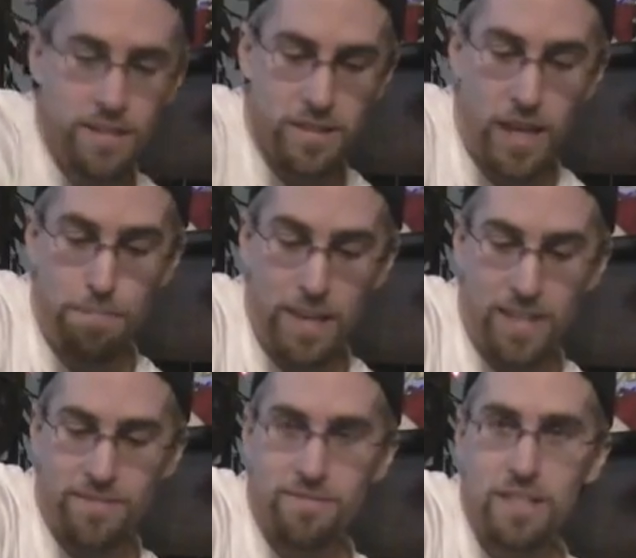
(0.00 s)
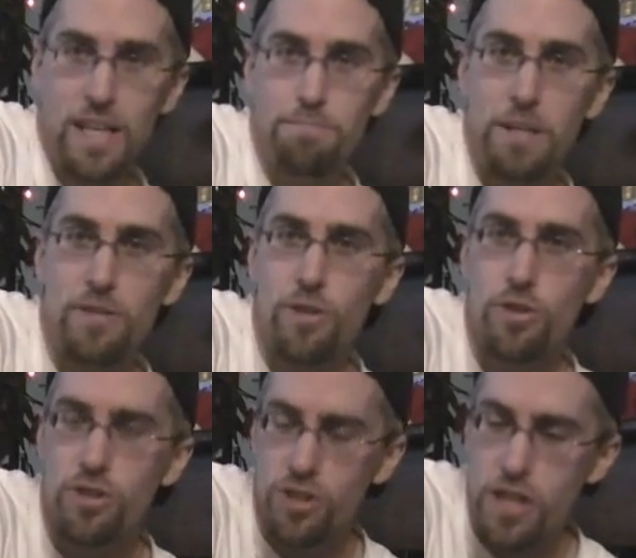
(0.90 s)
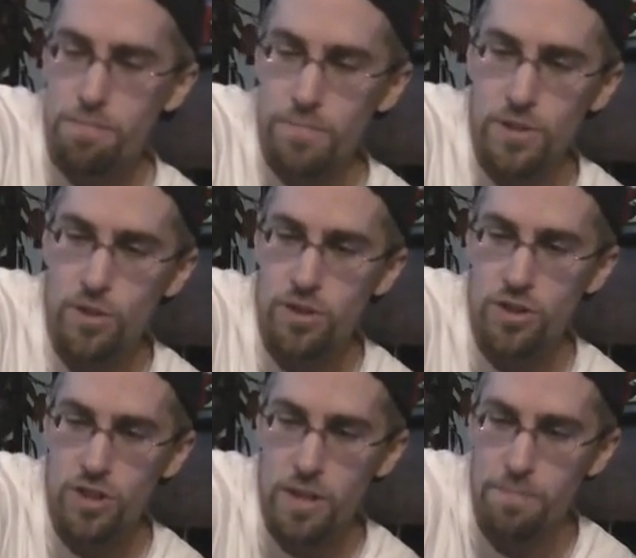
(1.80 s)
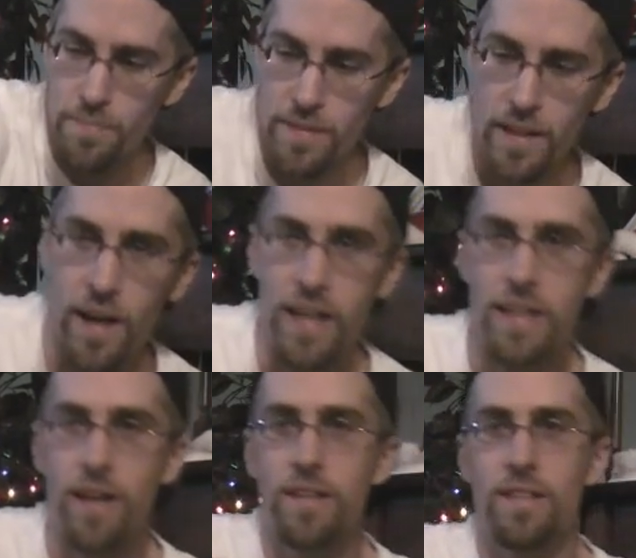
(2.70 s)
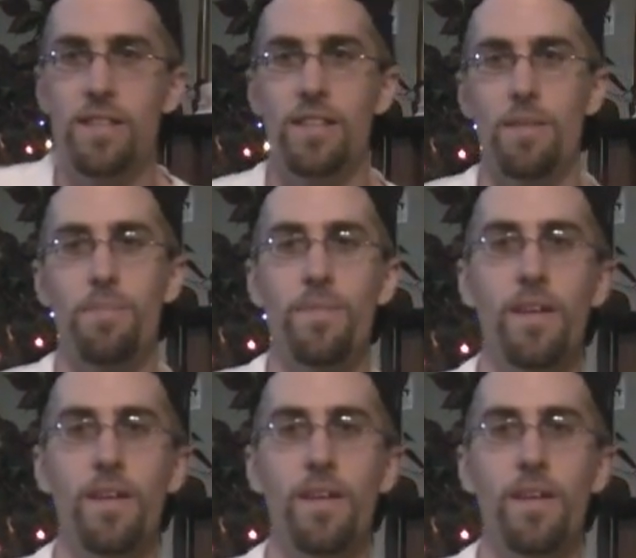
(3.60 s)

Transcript: Tap out! Tap out! Go to sleep! Go to sleep! All right, there, he's asleep.